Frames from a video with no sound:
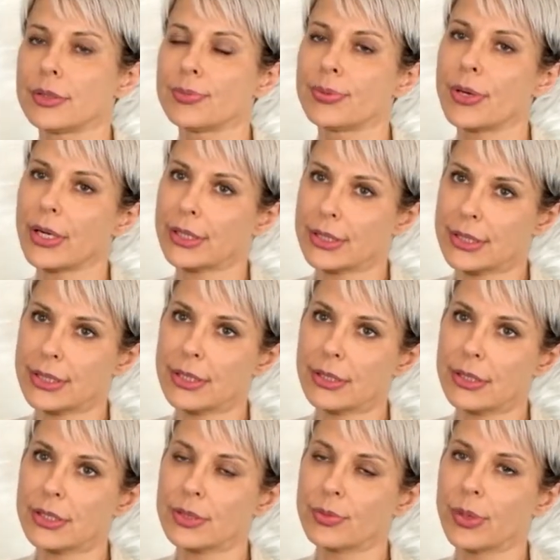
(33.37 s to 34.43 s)
practiced
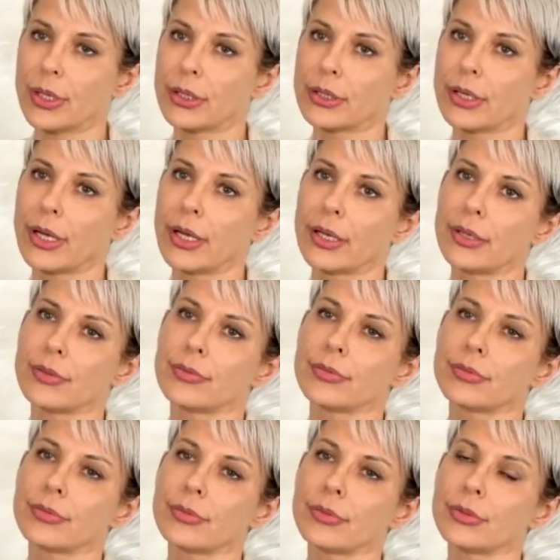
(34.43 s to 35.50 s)
there as well. I
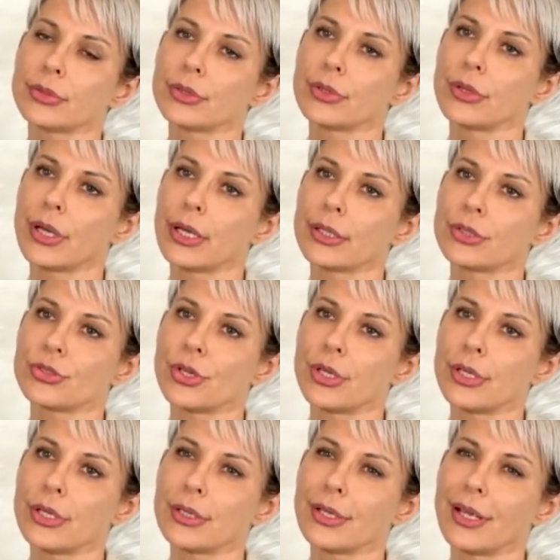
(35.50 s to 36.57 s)
also had
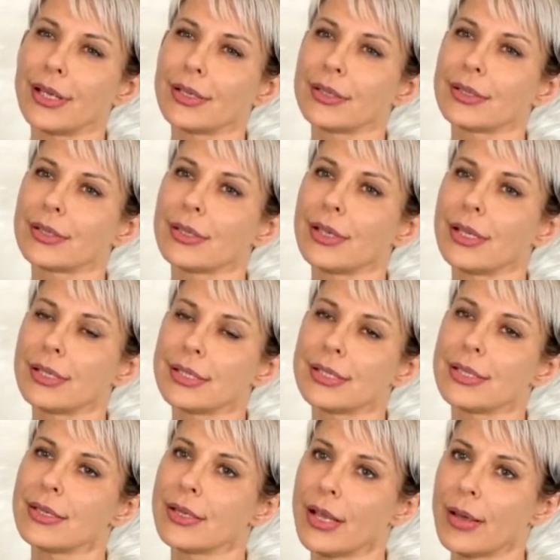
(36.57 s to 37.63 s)
training at
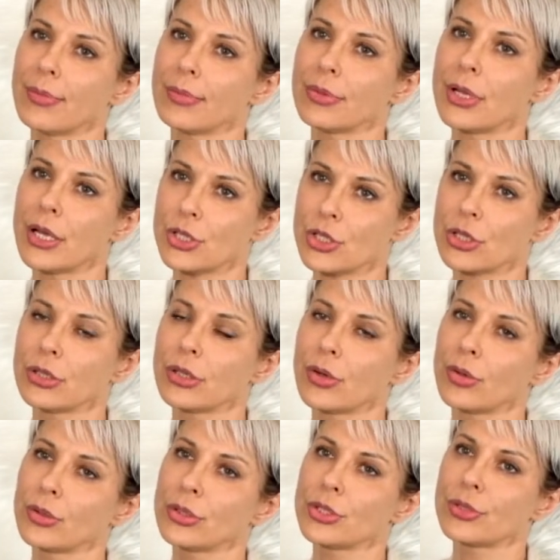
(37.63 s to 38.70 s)
NCNM, National
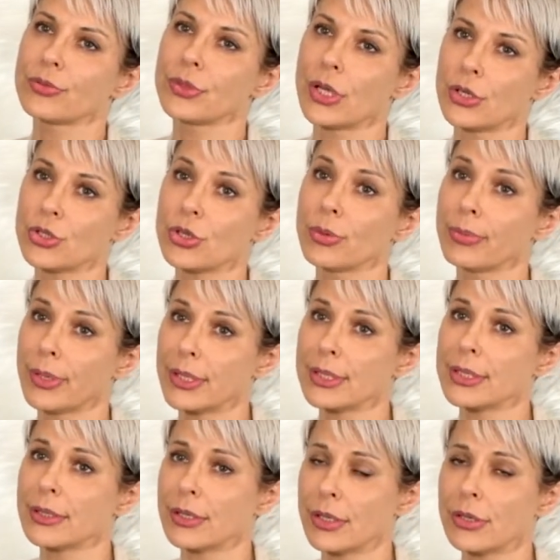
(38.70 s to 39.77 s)
College of Natural
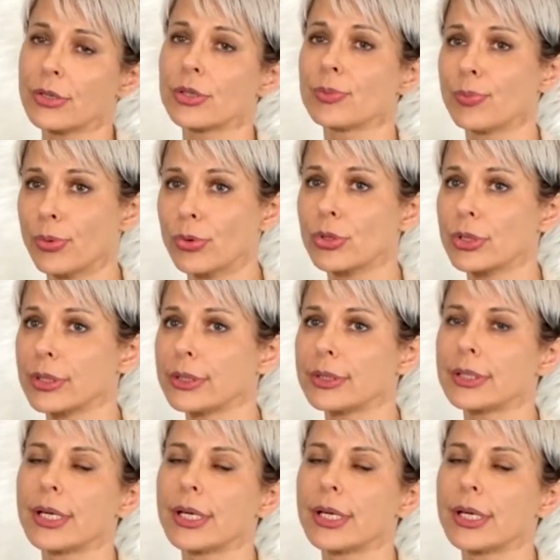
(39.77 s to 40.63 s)
Medicine here in Portland.